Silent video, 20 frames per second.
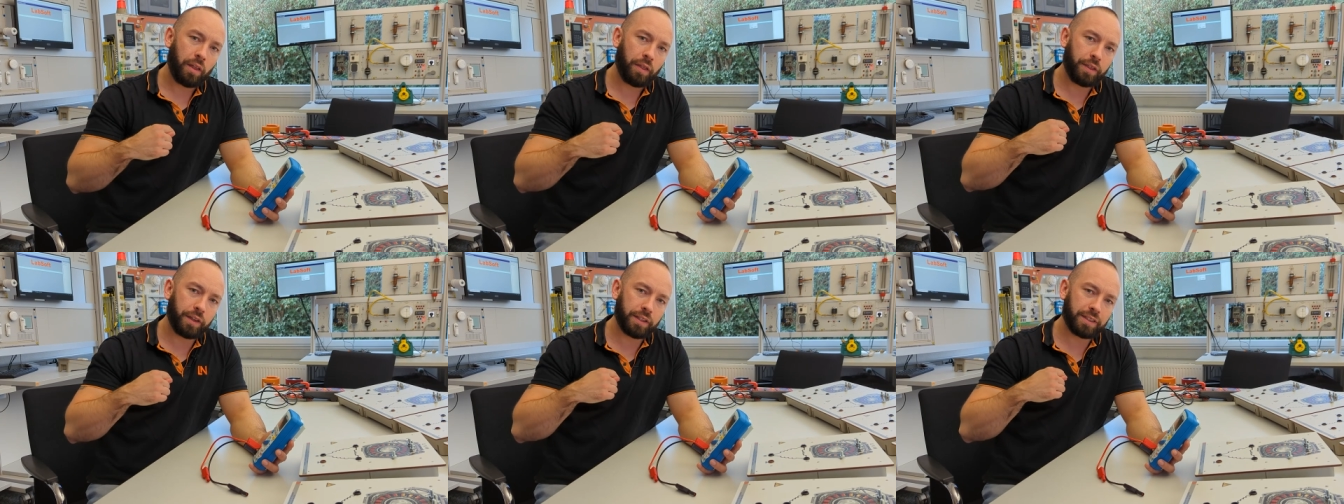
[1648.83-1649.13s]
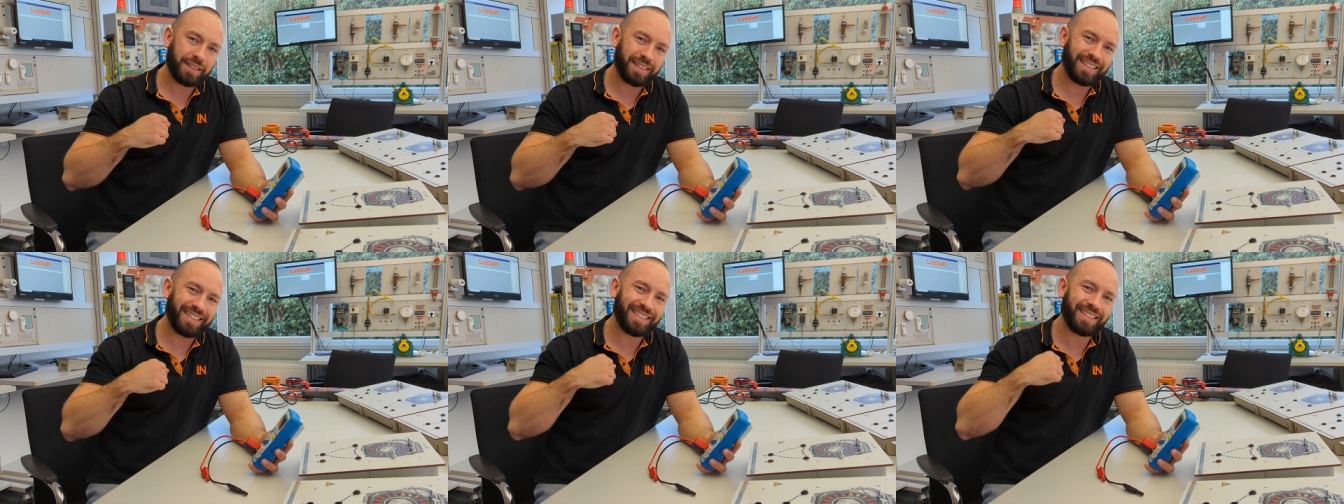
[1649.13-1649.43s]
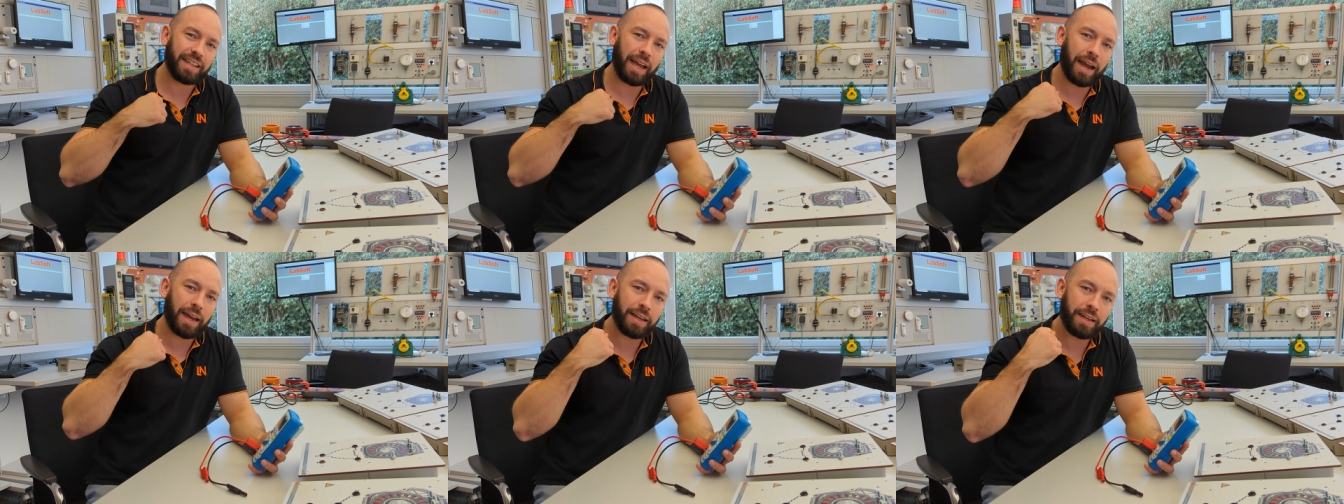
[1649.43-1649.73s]
this
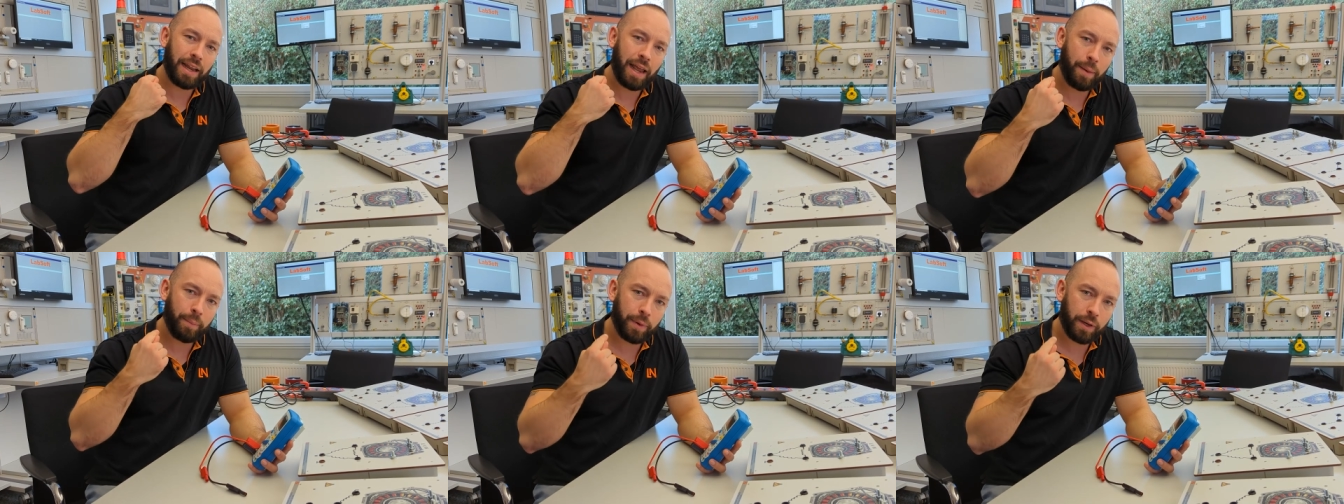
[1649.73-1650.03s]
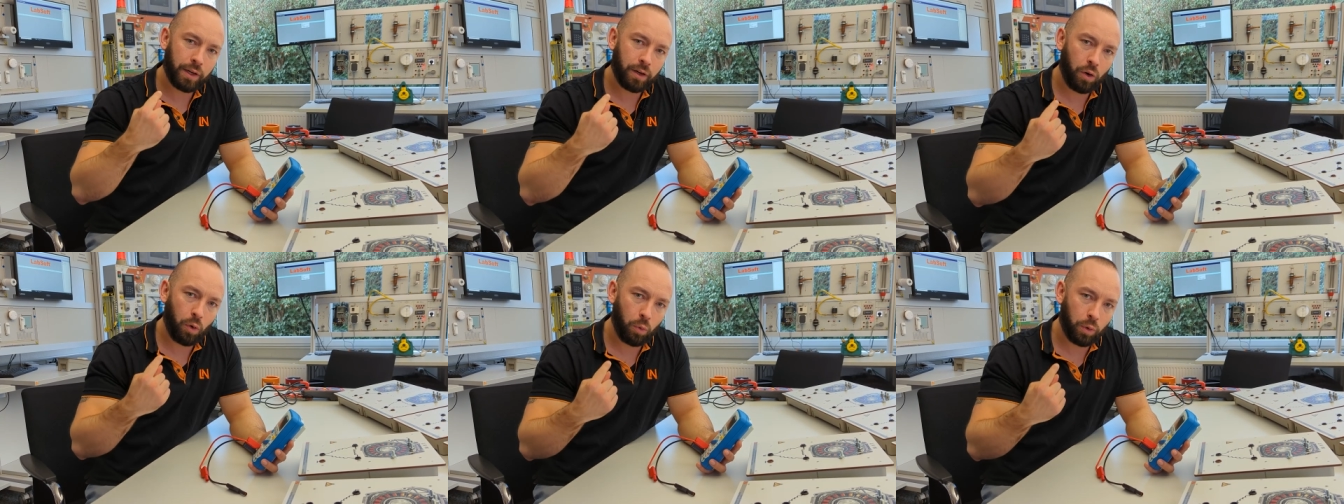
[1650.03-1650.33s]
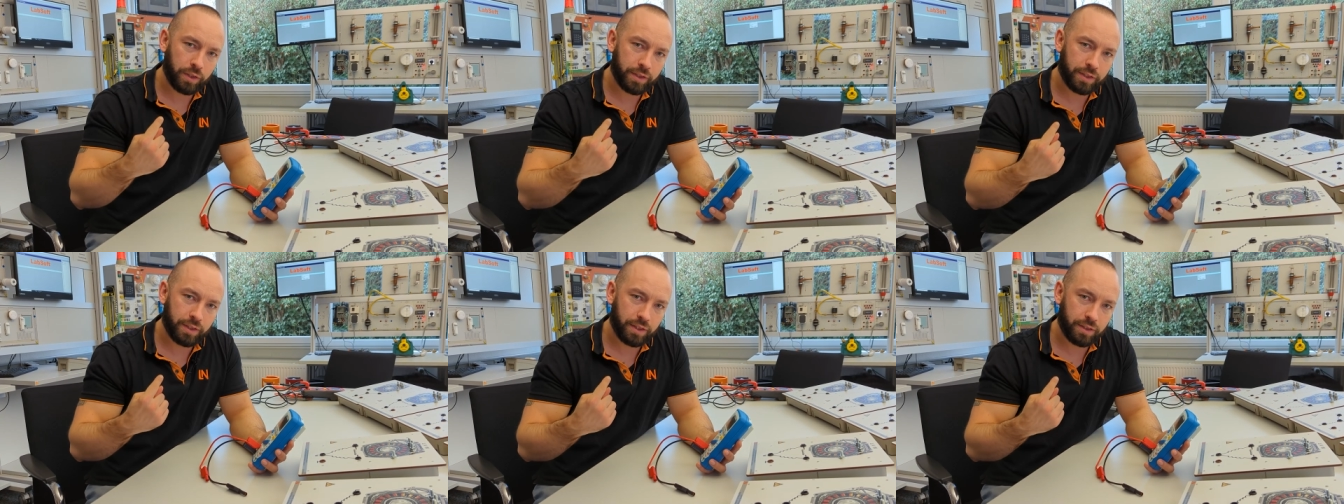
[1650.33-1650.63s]
dynamic
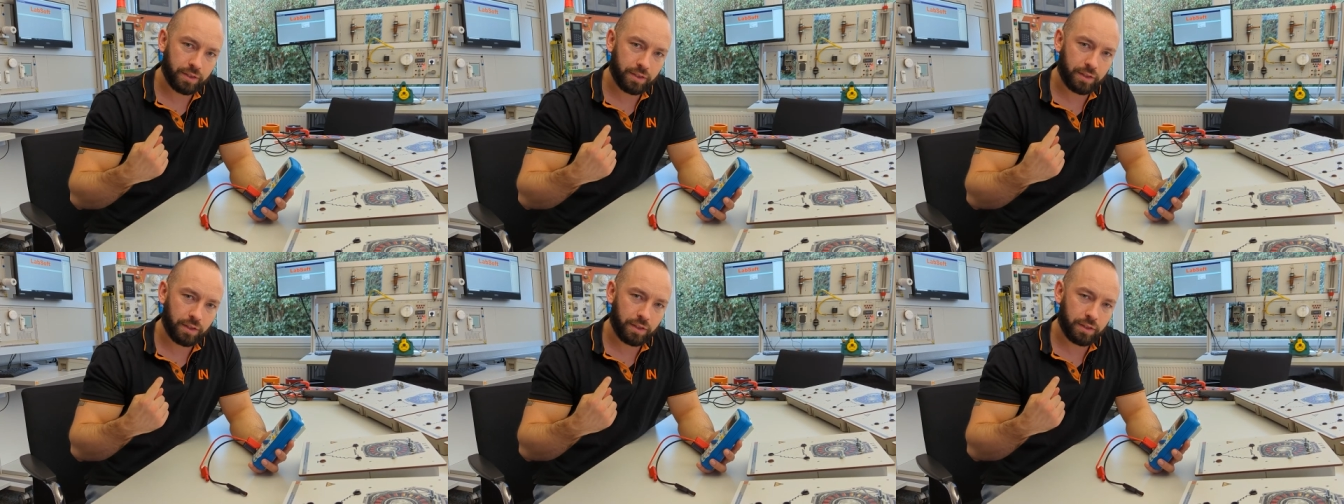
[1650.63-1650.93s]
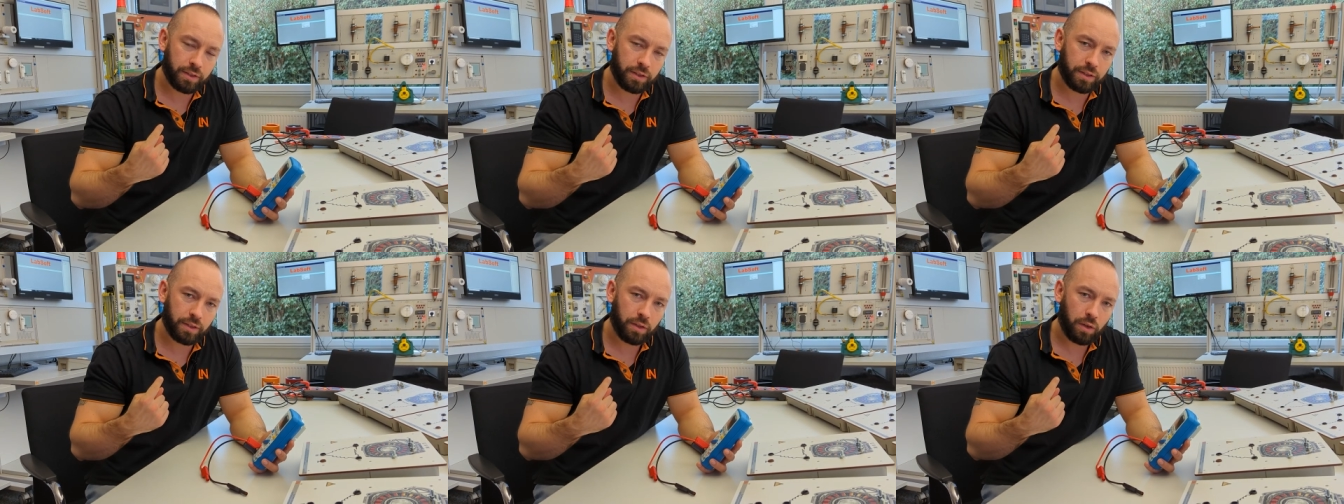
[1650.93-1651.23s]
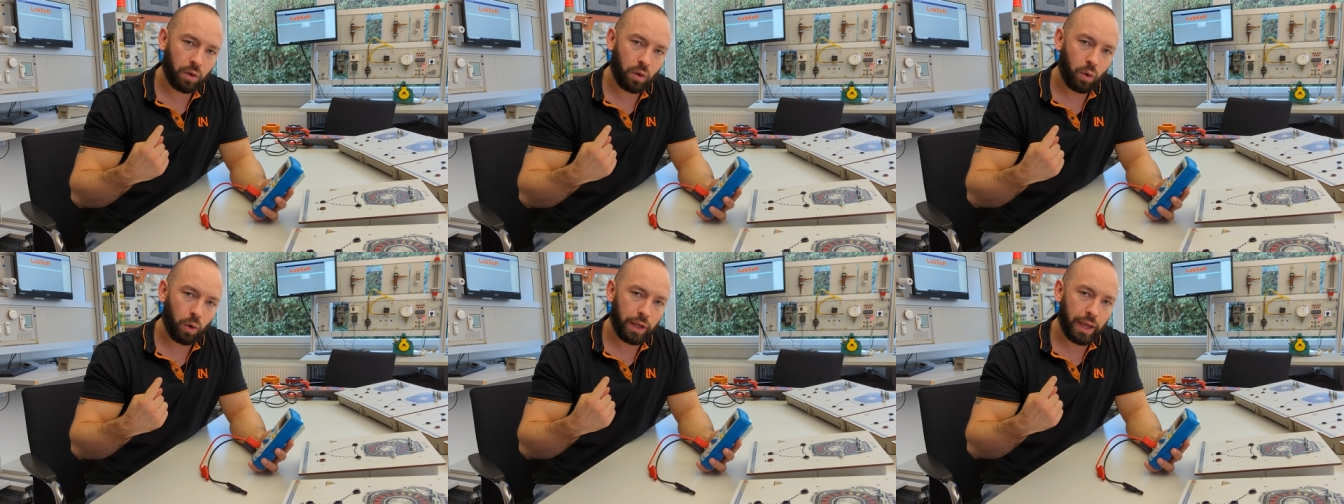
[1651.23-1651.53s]
resistance,
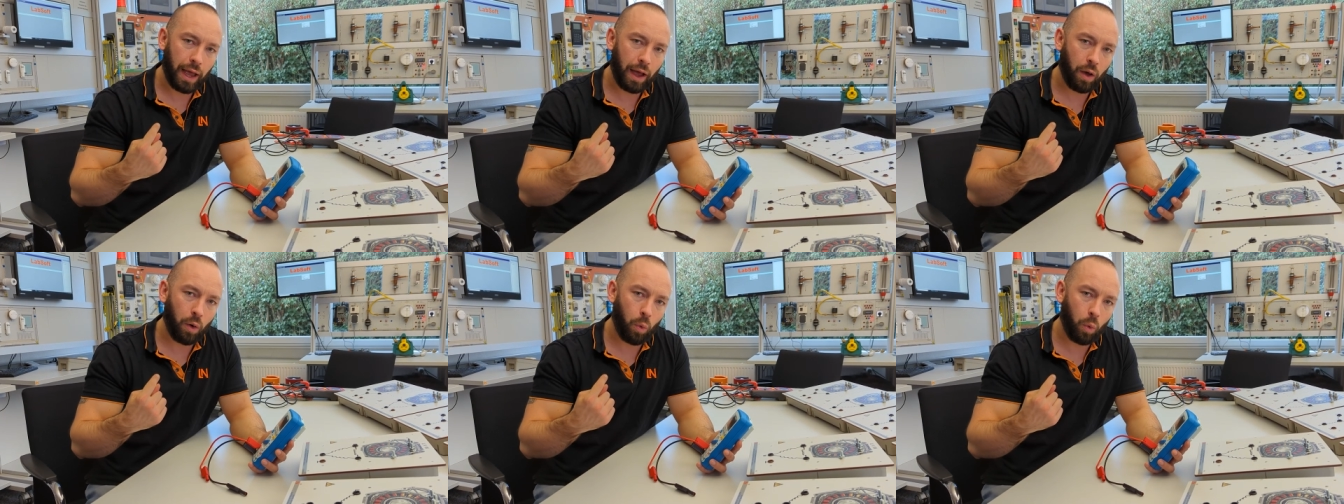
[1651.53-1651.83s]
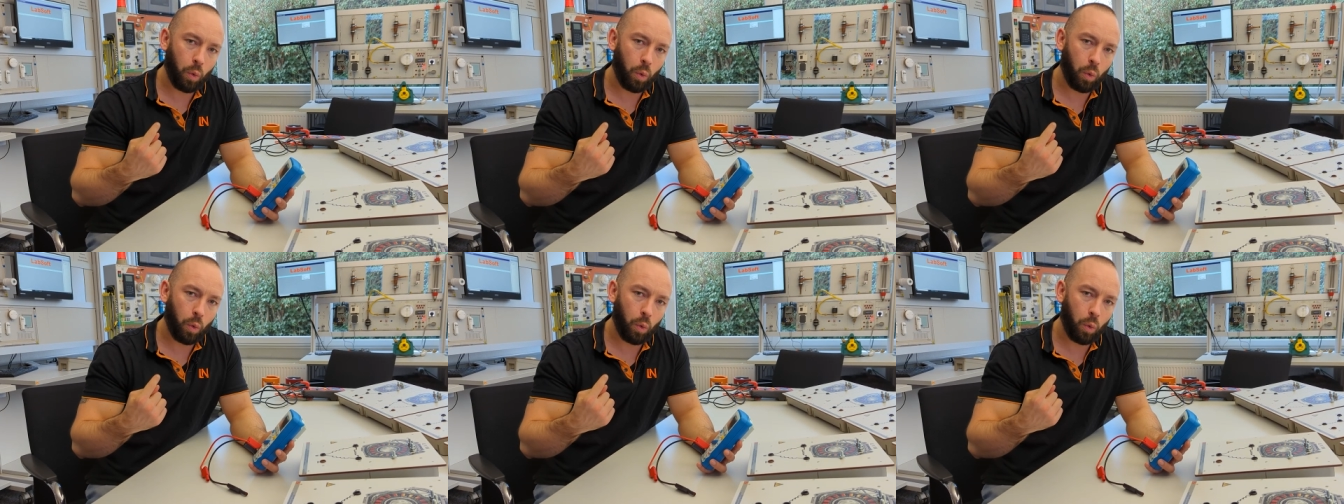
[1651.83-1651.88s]
yeah,